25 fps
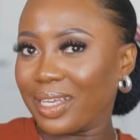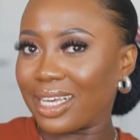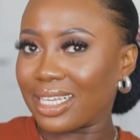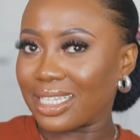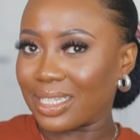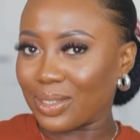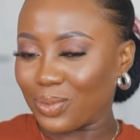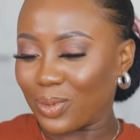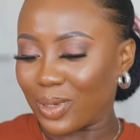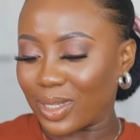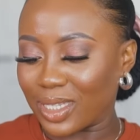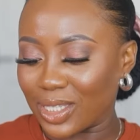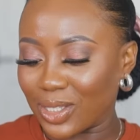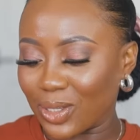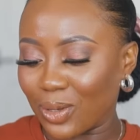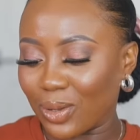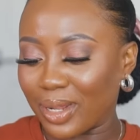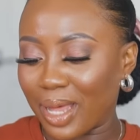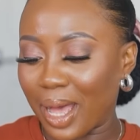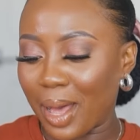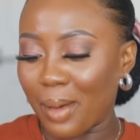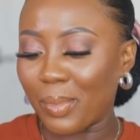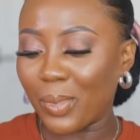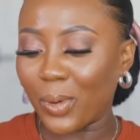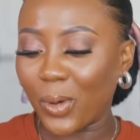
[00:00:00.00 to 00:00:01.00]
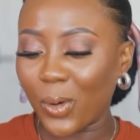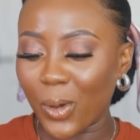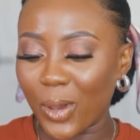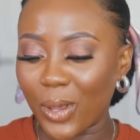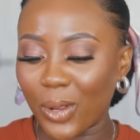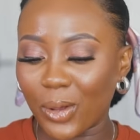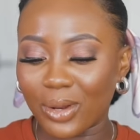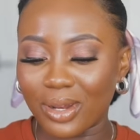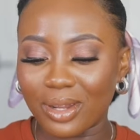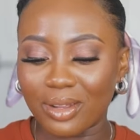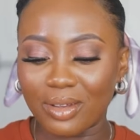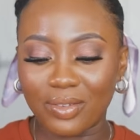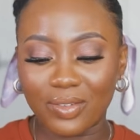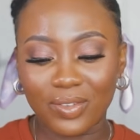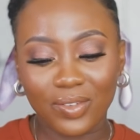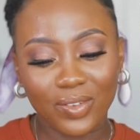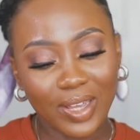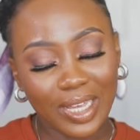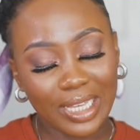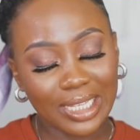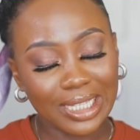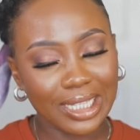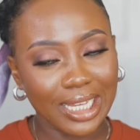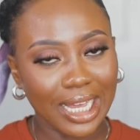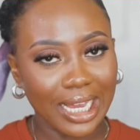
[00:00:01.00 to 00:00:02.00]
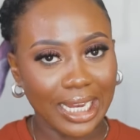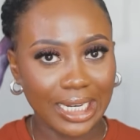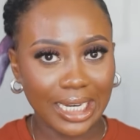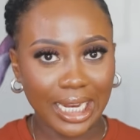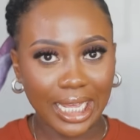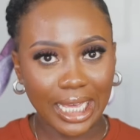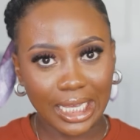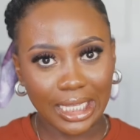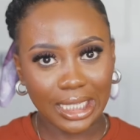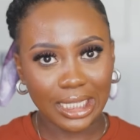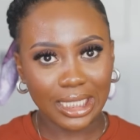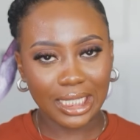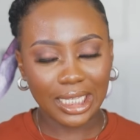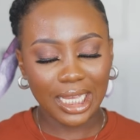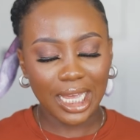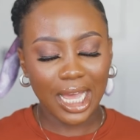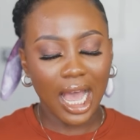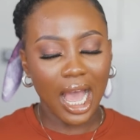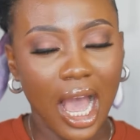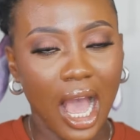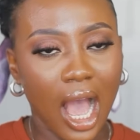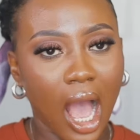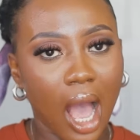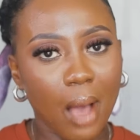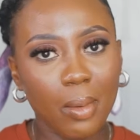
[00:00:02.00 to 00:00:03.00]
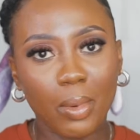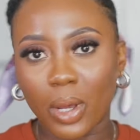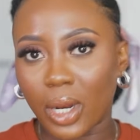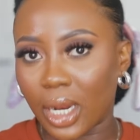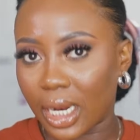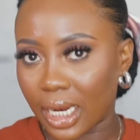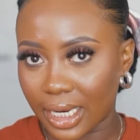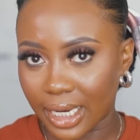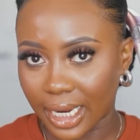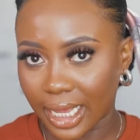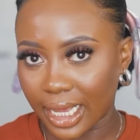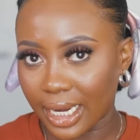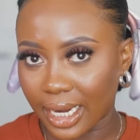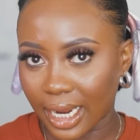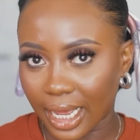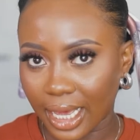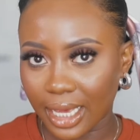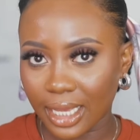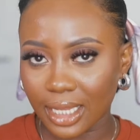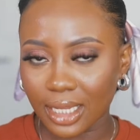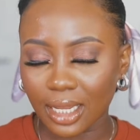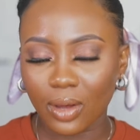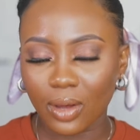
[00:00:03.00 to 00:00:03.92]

guess what, y'all? I'm going on a first date. I'm going on a date night.